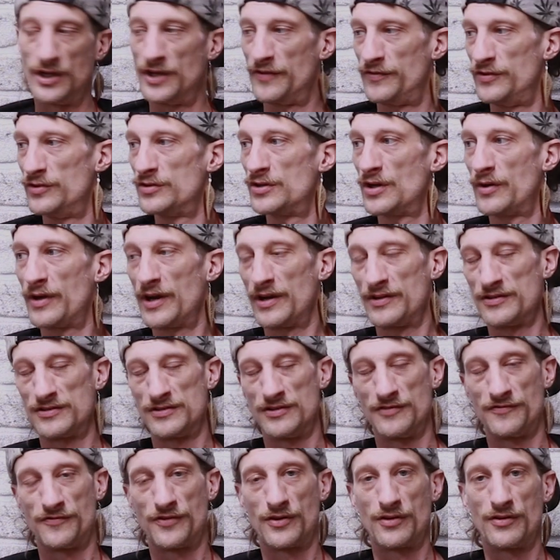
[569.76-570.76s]
If you go out into
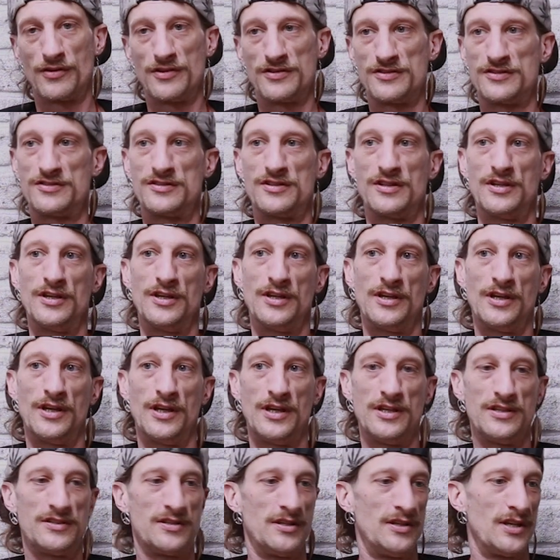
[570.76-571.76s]
the forest,
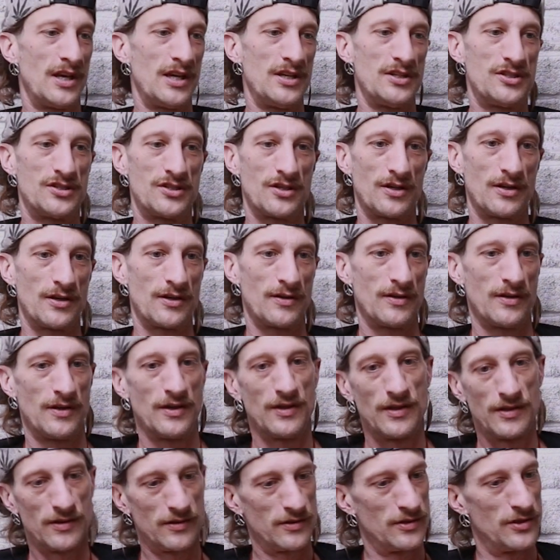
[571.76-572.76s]
into nature,
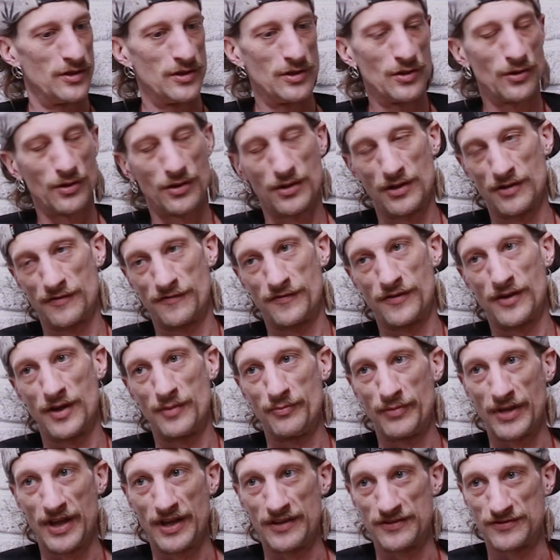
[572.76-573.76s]
you're not going to
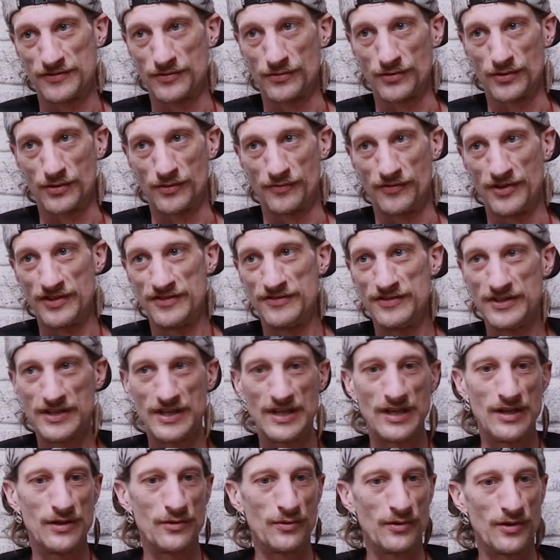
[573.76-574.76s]
find bare soil. There's
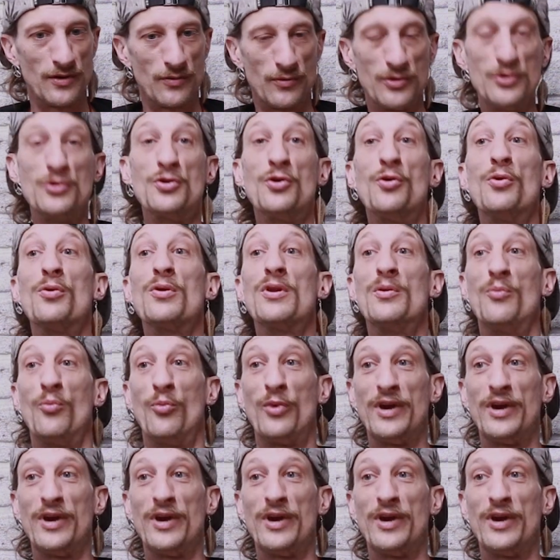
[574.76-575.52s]
nearly all, you call them